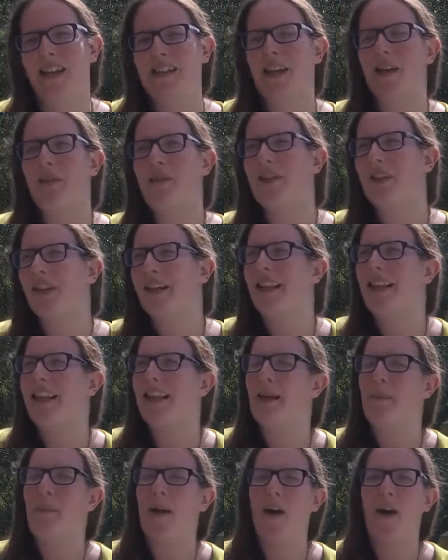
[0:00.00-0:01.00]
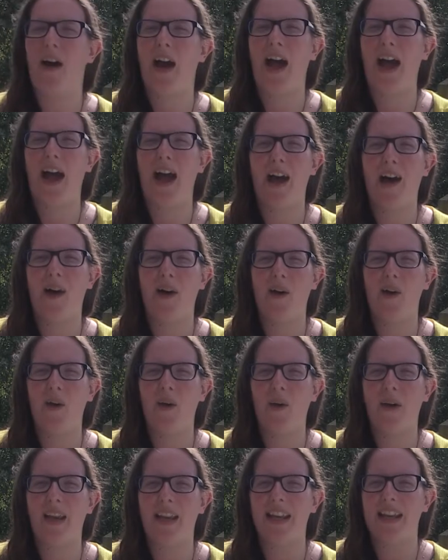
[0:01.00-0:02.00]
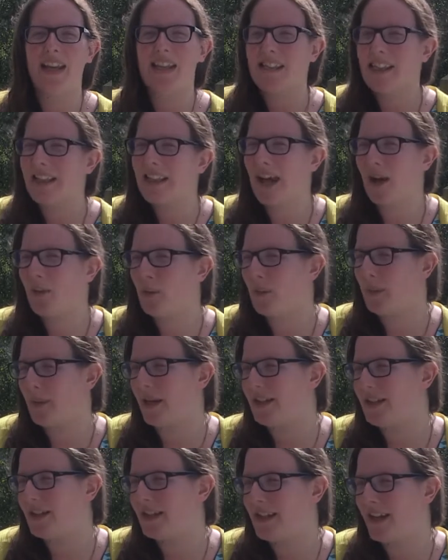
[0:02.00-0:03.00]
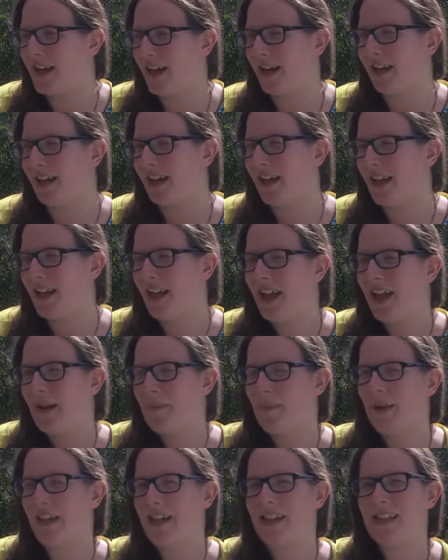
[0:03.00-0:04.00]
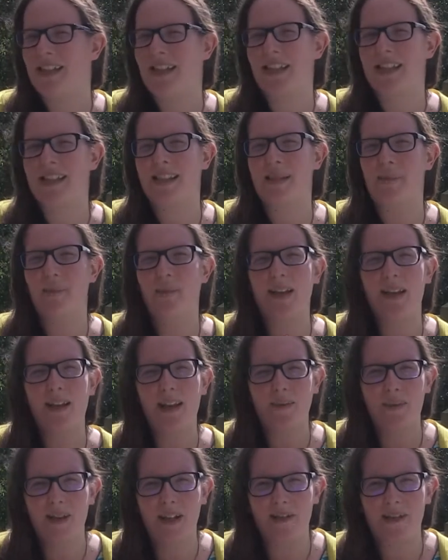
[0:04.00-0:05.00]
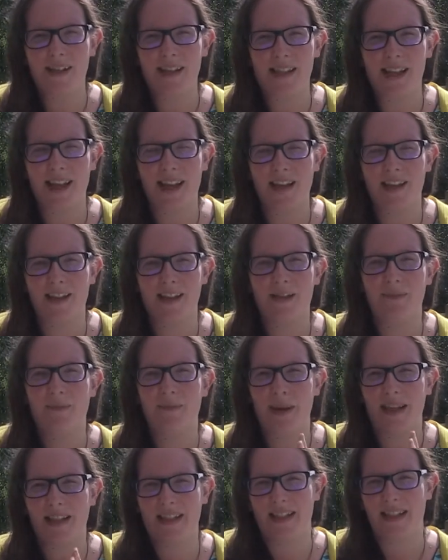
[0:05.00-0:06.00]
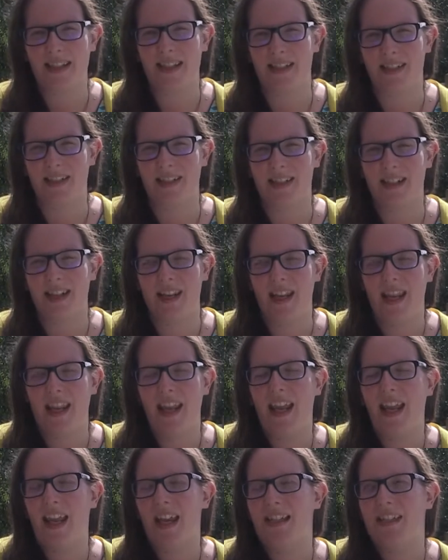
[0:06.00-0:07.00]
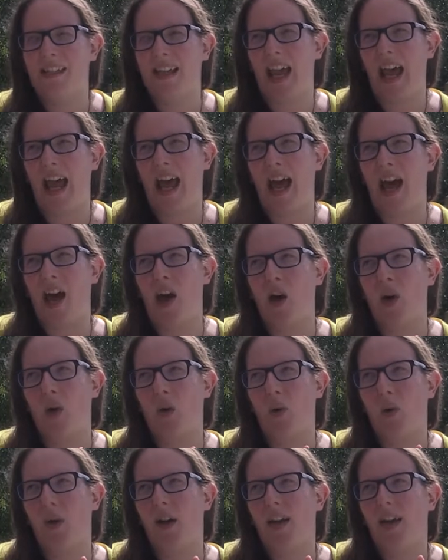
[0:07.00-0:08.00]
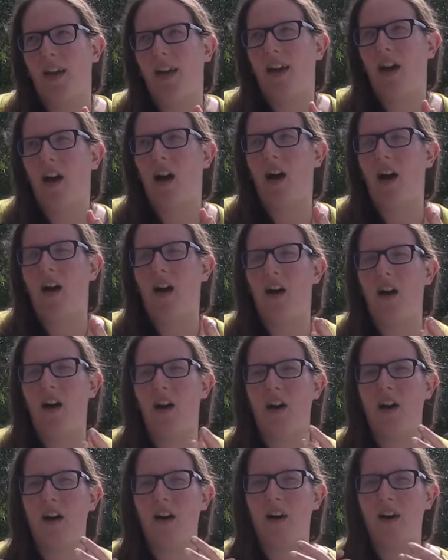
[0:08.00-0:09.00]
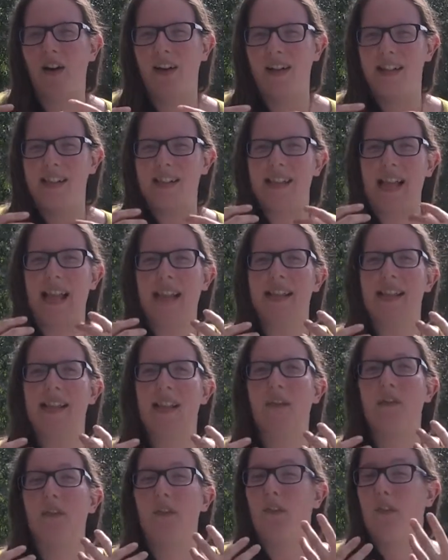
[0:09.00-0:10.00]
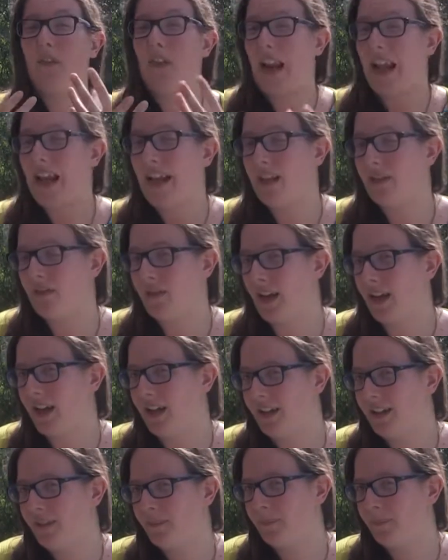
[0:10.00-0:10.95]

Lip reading: So I was trying to think about how easy that would be to do, because there's some lovely research been done into how our sense of flavour